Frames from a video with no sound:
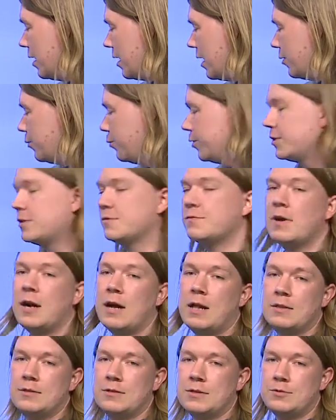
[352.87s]
and which
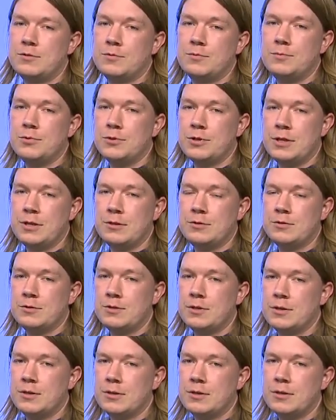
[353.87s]
files that you put into
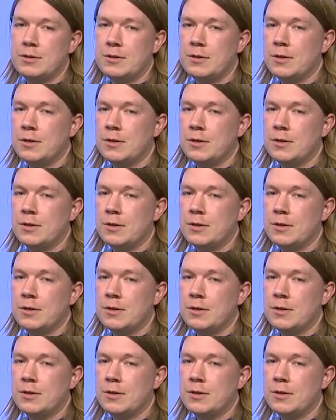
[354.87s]
the